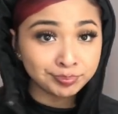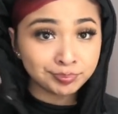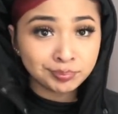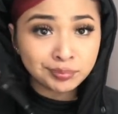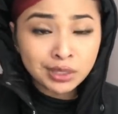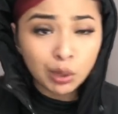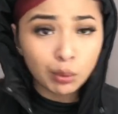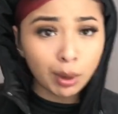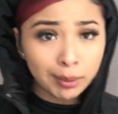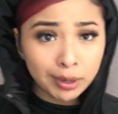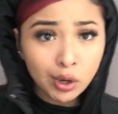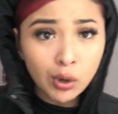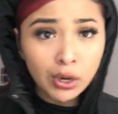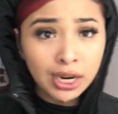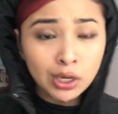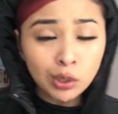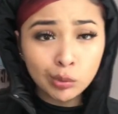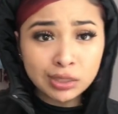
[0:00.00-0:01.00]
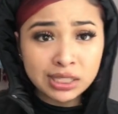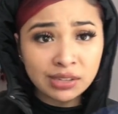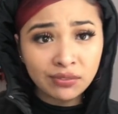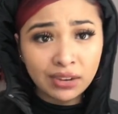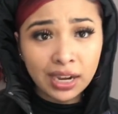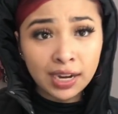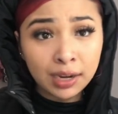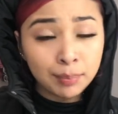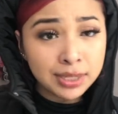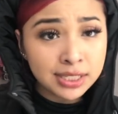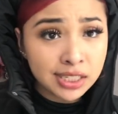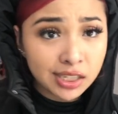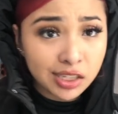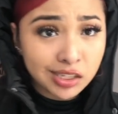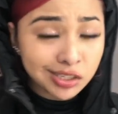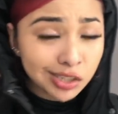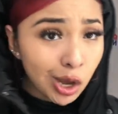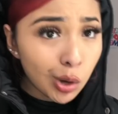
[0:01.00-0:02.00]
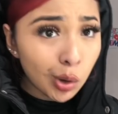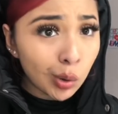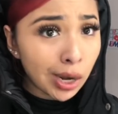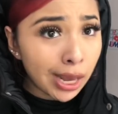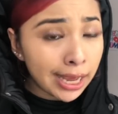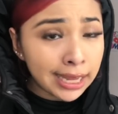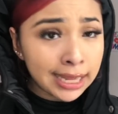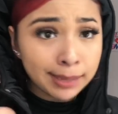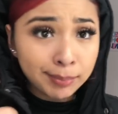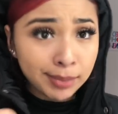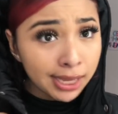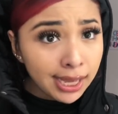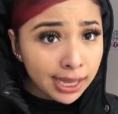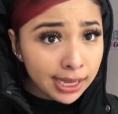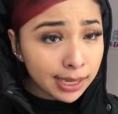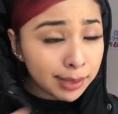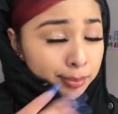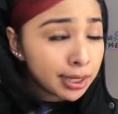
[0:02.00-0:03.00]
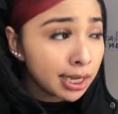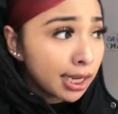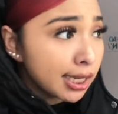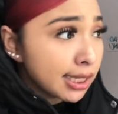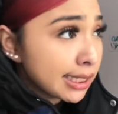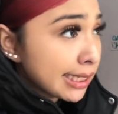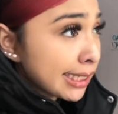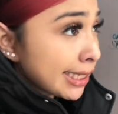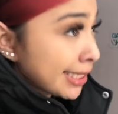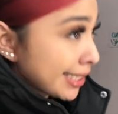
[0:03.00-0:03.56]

Where are we going? Who's invited me to the snow? Like, hit me up, because